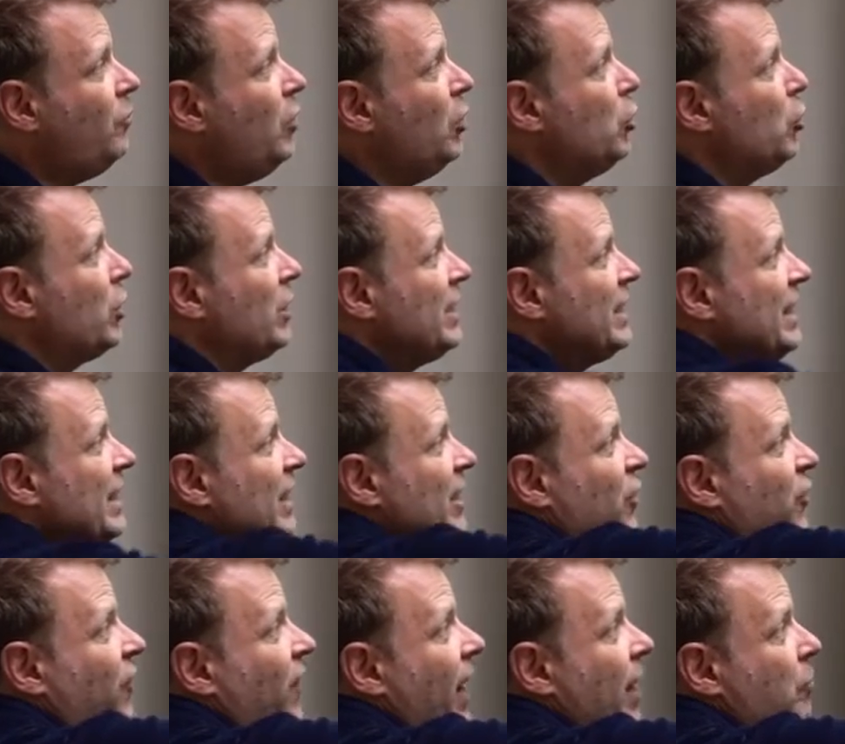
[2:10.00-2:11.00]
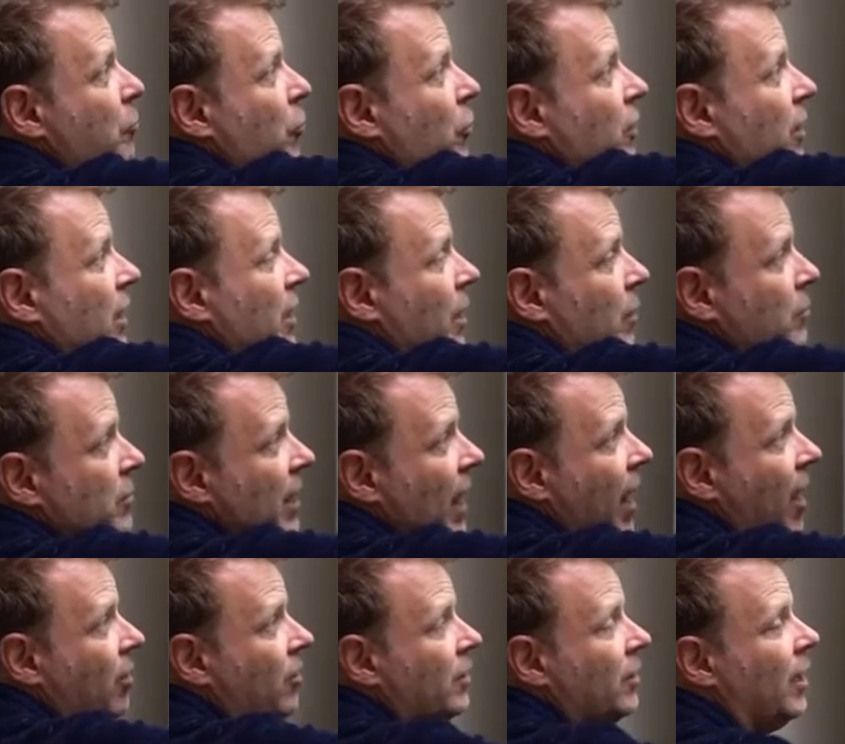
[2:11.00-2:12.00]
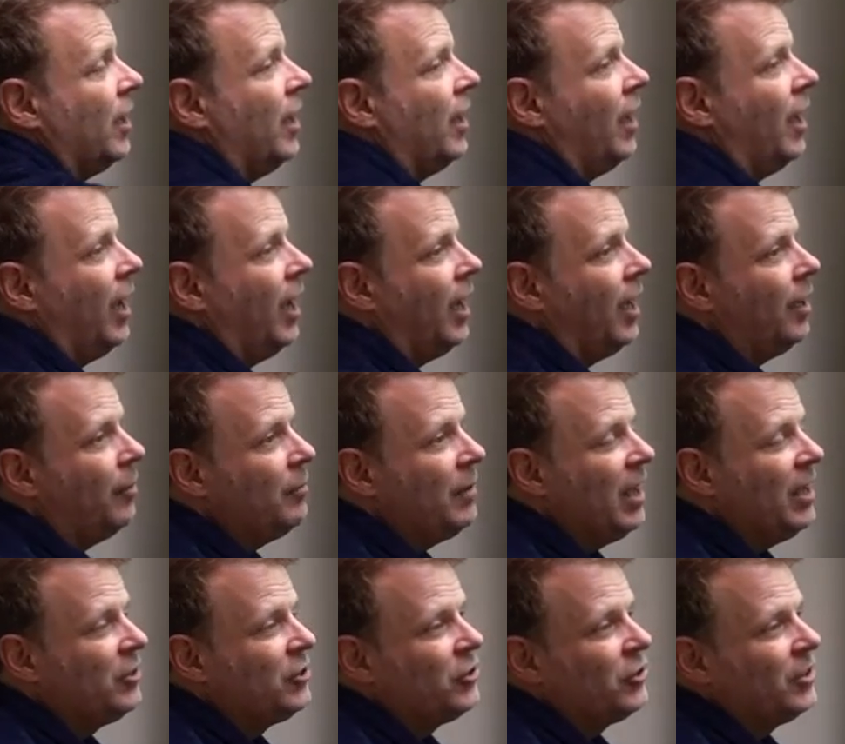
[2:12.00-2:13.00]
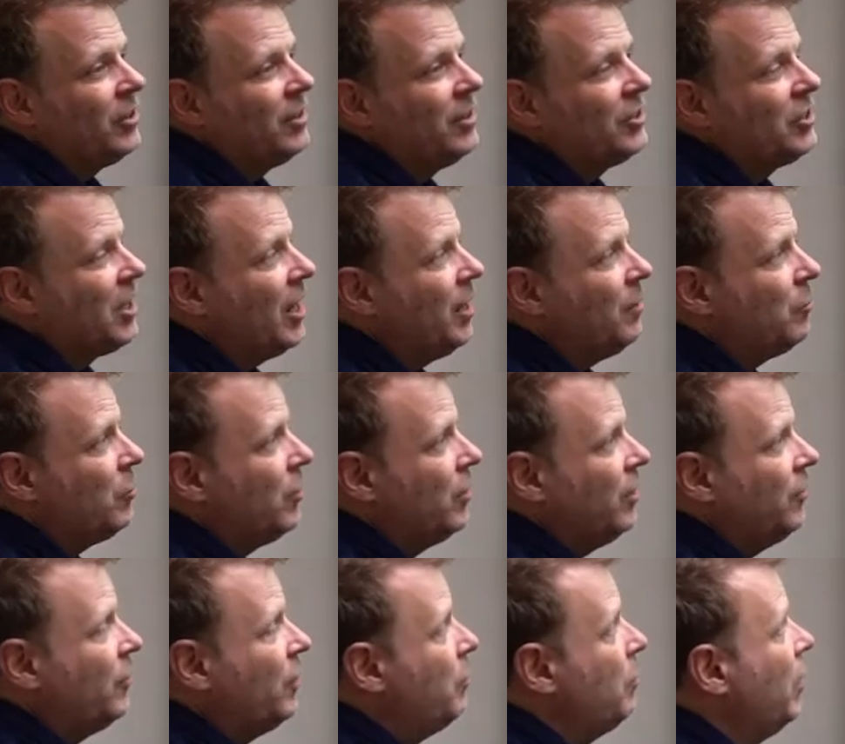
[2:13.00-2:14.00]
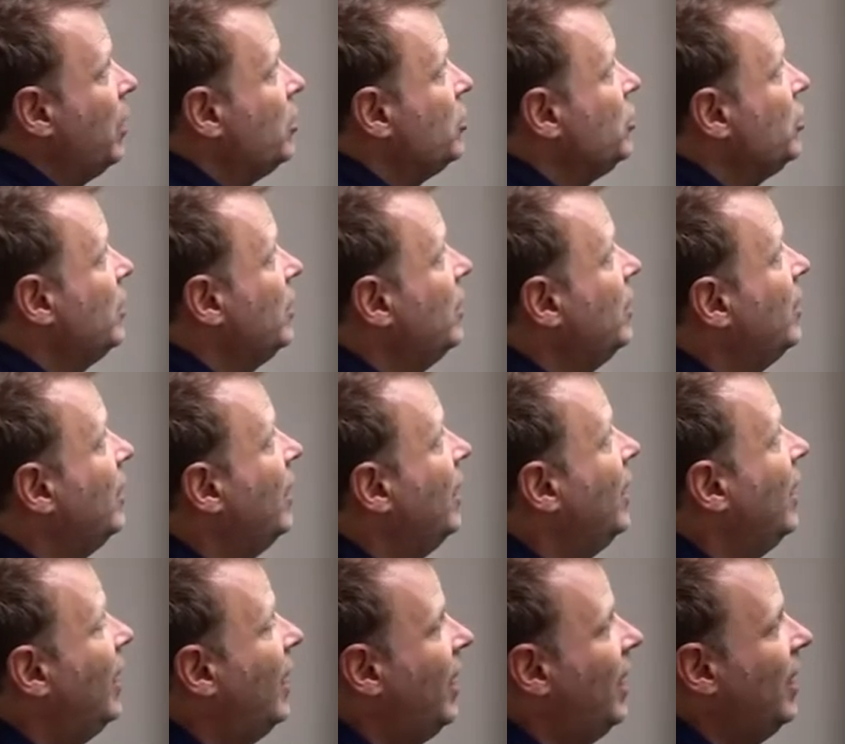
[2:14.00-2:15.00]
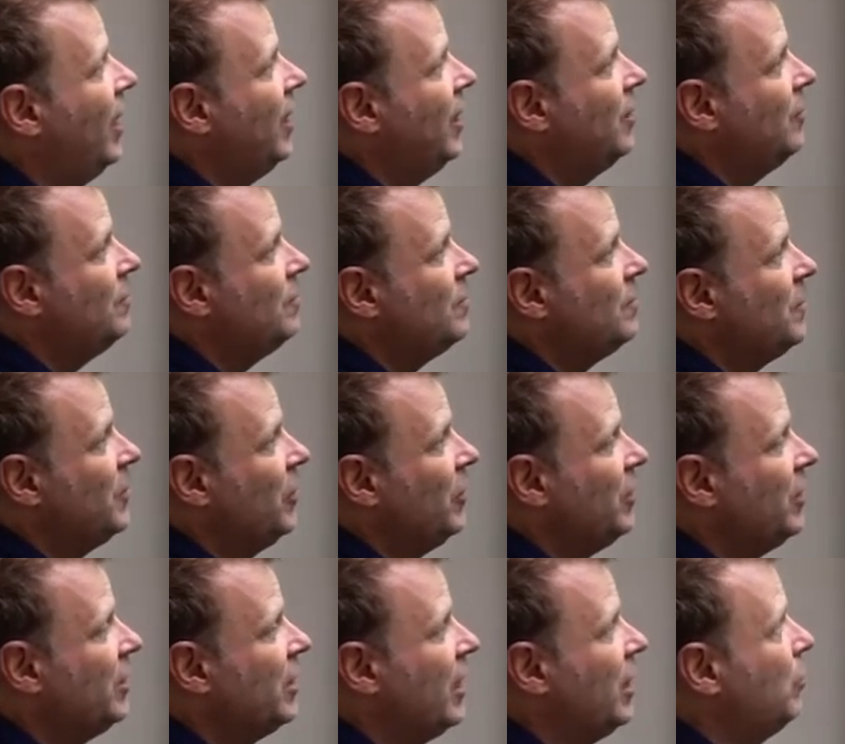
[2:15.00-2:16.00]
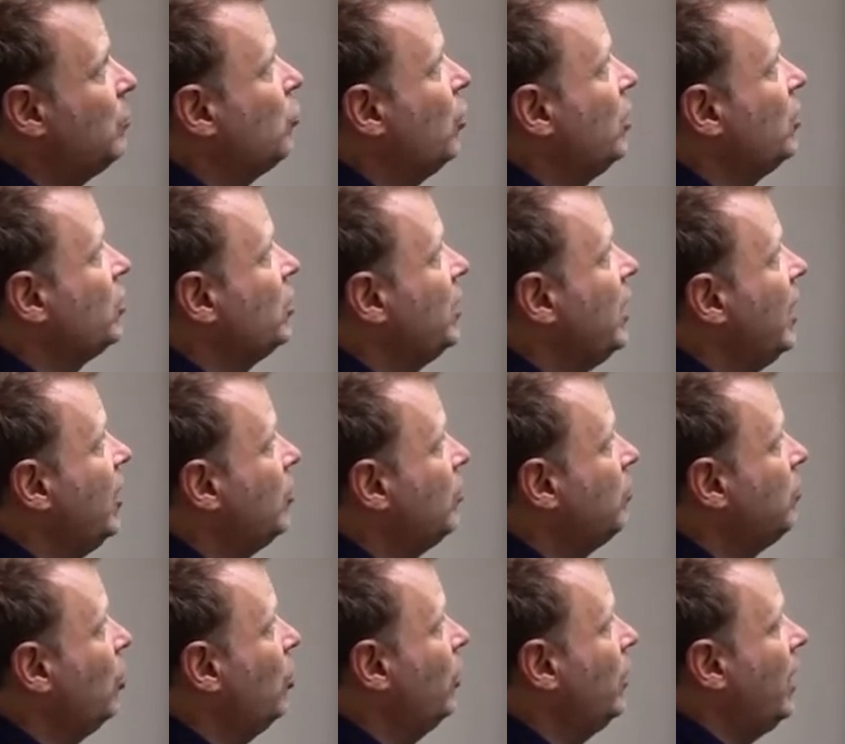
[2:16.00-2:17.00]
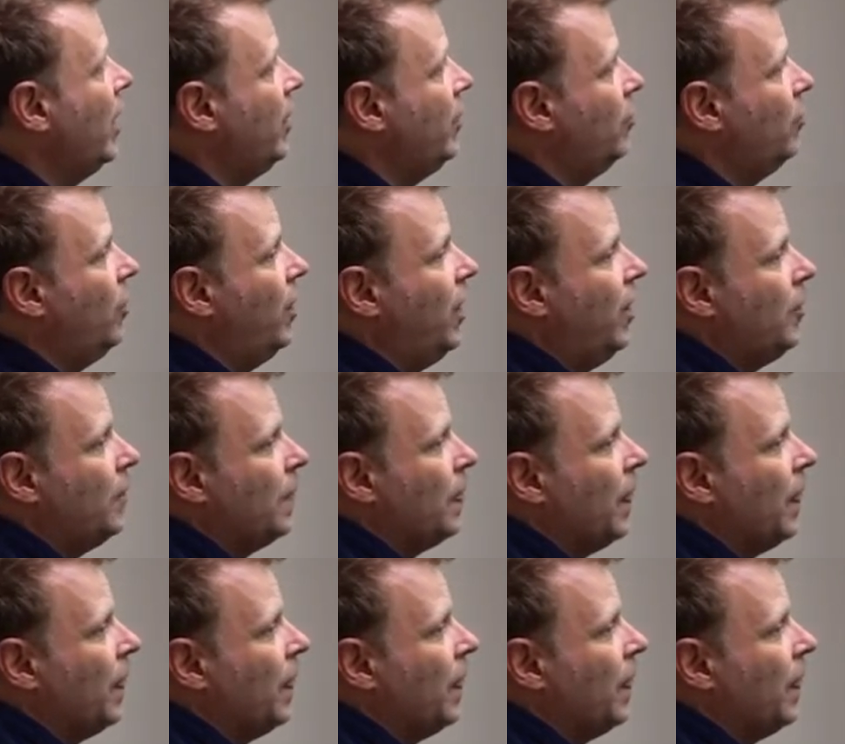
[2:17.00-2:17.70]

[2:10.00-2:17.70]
You can see this vapor that comes out as you're in the chamber. If it bugs you, you can kind of brush it out or blow it out of the way.